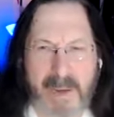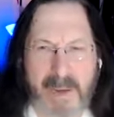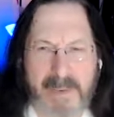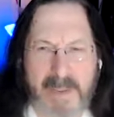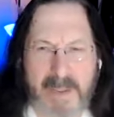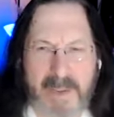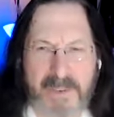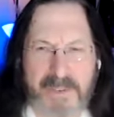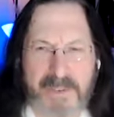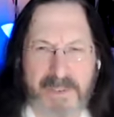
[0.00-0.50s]

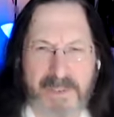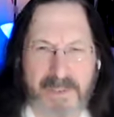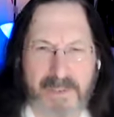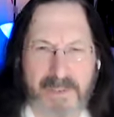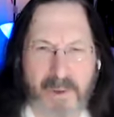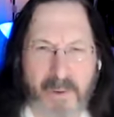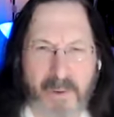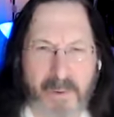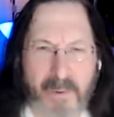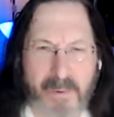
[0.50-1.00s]
Meditation is
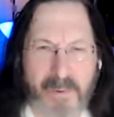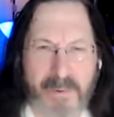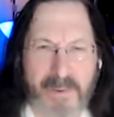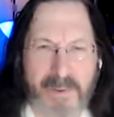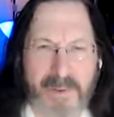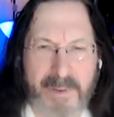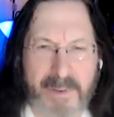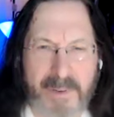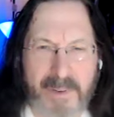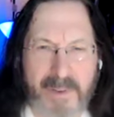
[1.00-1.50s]
old
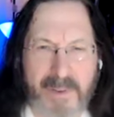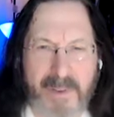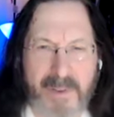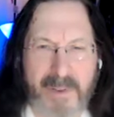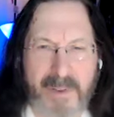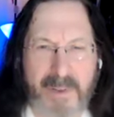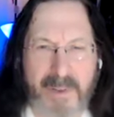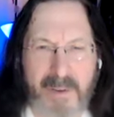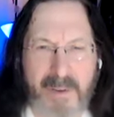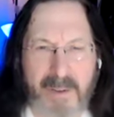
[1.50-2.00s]

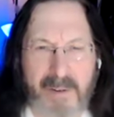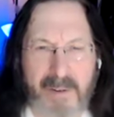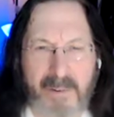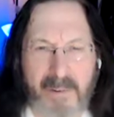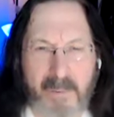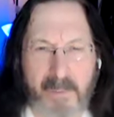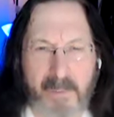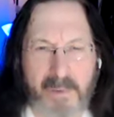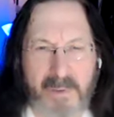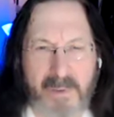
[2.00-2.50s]
and
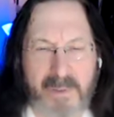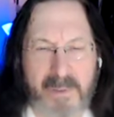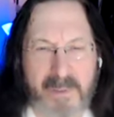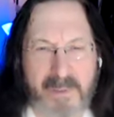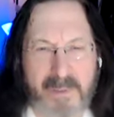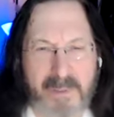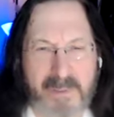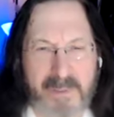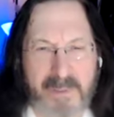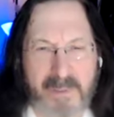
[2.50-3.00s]
honorable.
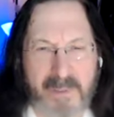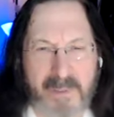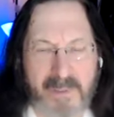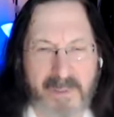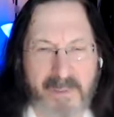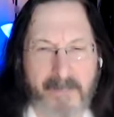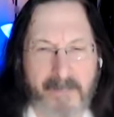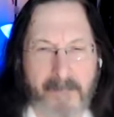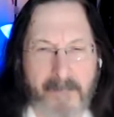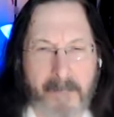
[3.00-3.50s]

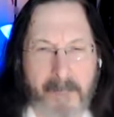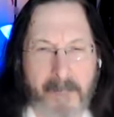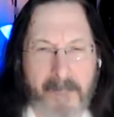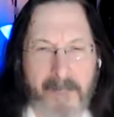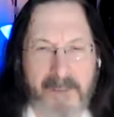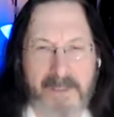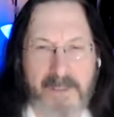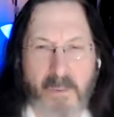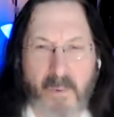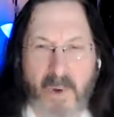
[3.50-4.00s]

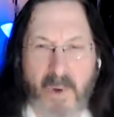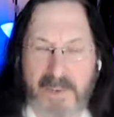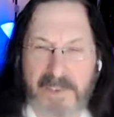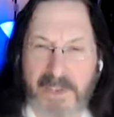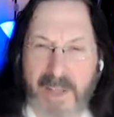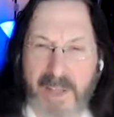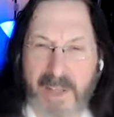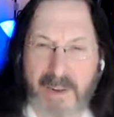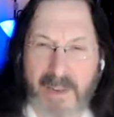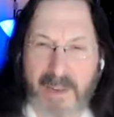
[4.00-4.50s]
So why
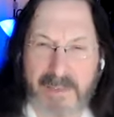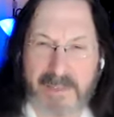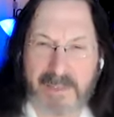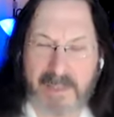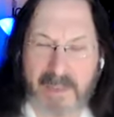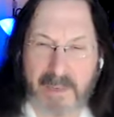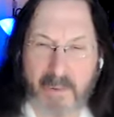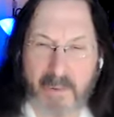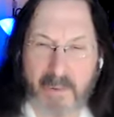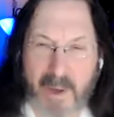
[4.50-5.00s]
should I not
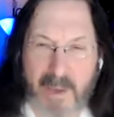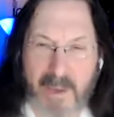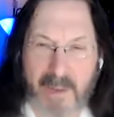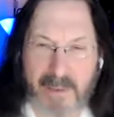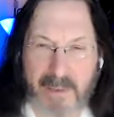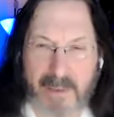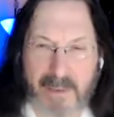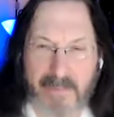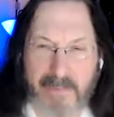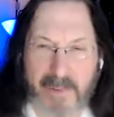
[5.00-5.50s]
sit
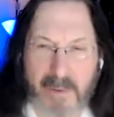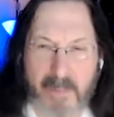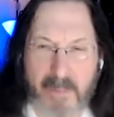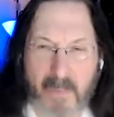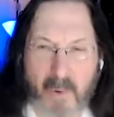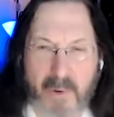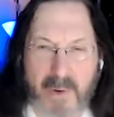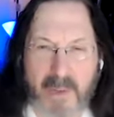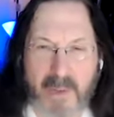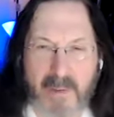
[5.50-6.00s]
quietly every
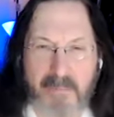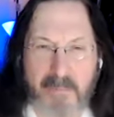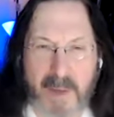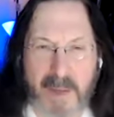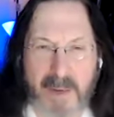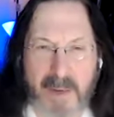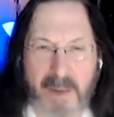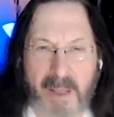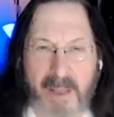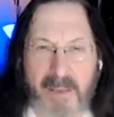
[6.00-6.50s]
morning of
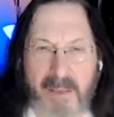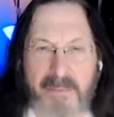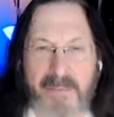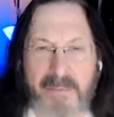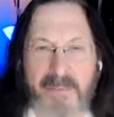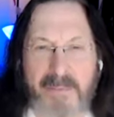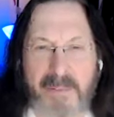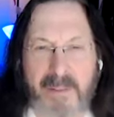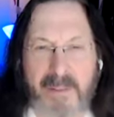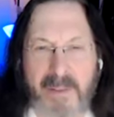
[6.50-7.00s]
my life
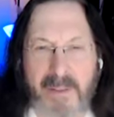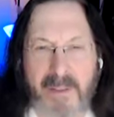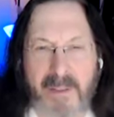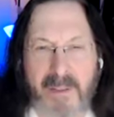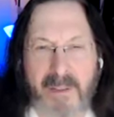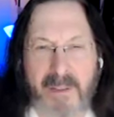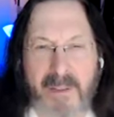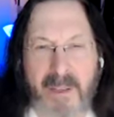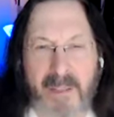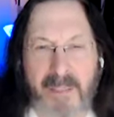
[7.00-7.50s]

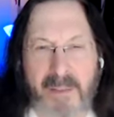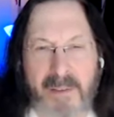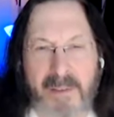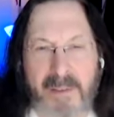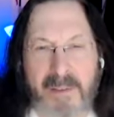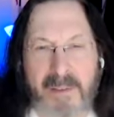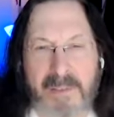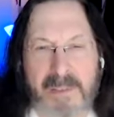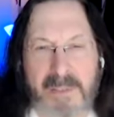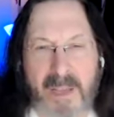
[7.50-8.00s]
on the
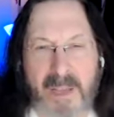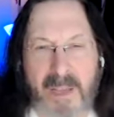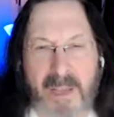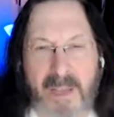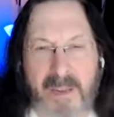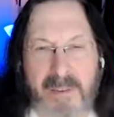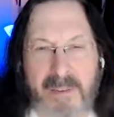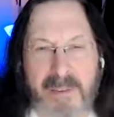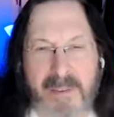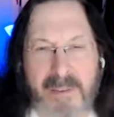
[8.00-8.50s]

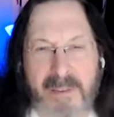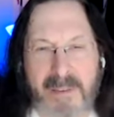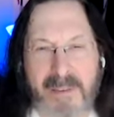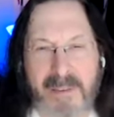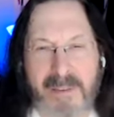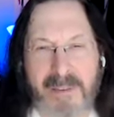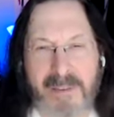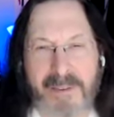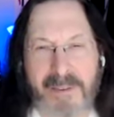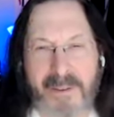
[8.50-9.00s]
hillside,
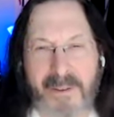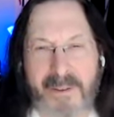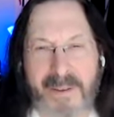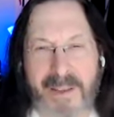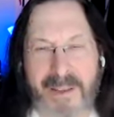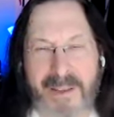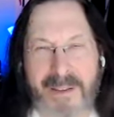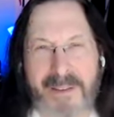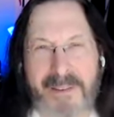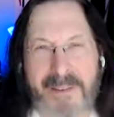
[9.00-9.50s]

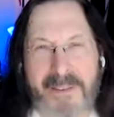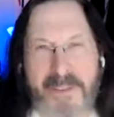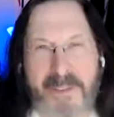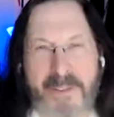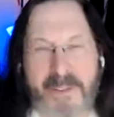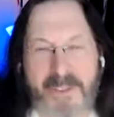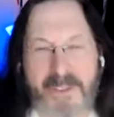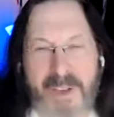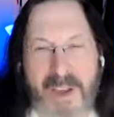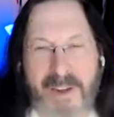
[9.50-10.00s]
looking into
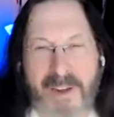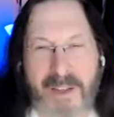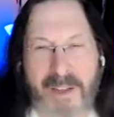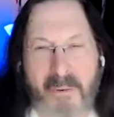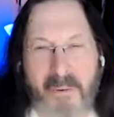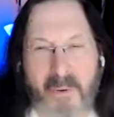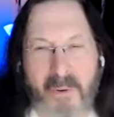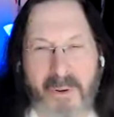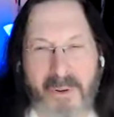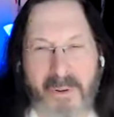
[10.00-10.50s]
the
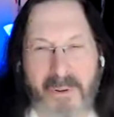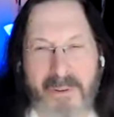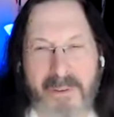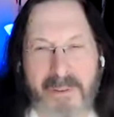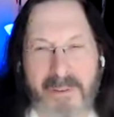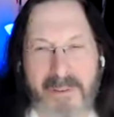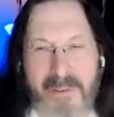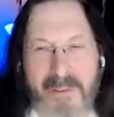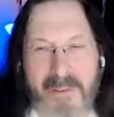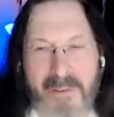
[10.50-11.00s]
shining
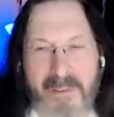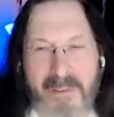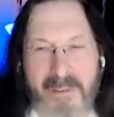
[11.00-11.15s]
world?